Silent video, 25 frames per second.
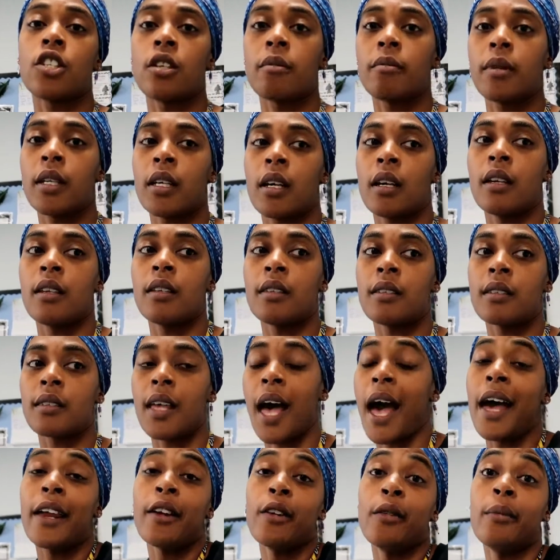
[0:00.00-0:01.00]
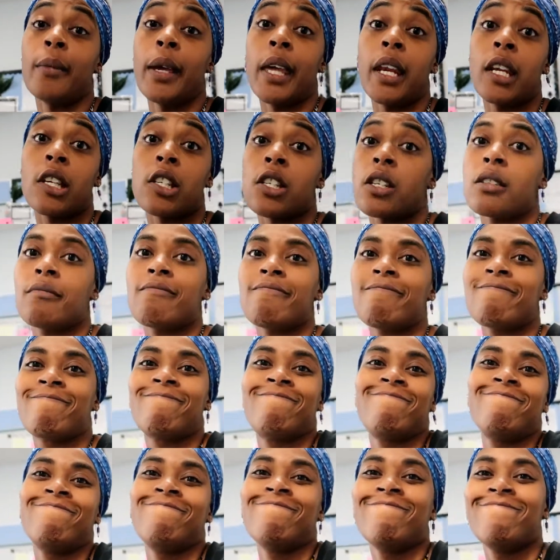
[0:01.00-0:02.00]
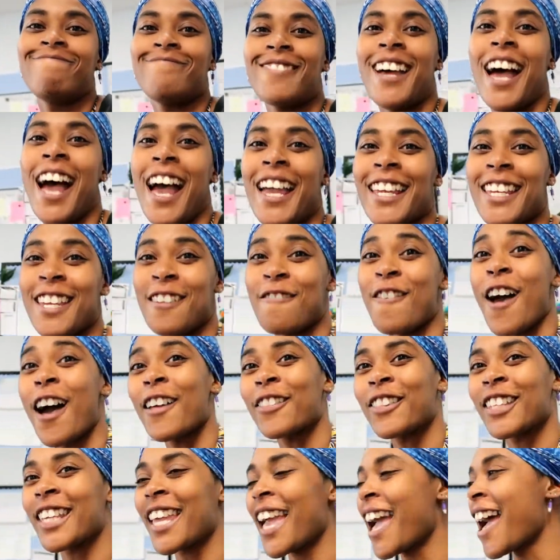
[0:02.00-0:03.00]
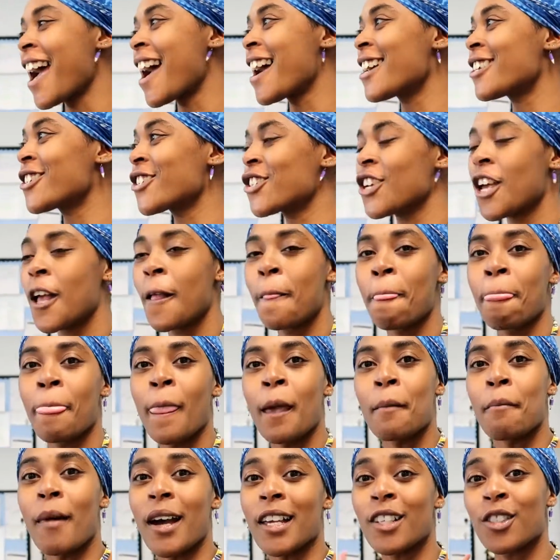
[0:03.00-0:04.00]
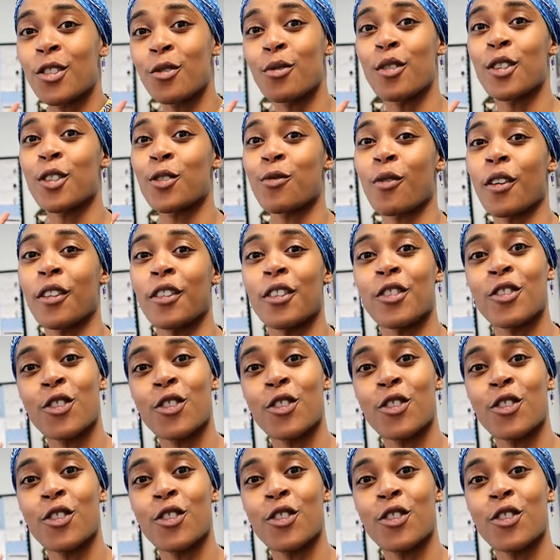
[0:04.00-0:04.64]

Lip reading: it because I don't manage it. I give out the cash. My students run the